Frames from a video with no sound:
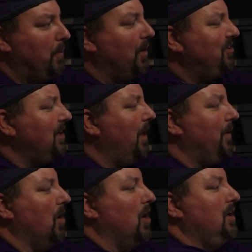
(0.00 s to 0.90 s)
What's
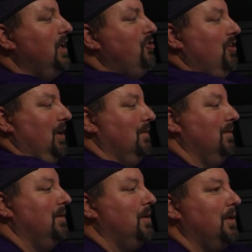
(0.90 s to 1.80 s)
another ugly gene
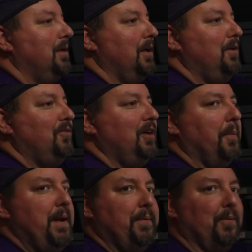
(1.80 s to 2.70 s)
that you see how
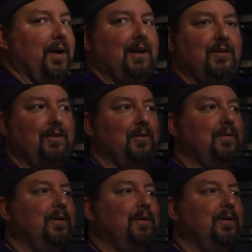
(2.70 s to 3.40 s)
people run into?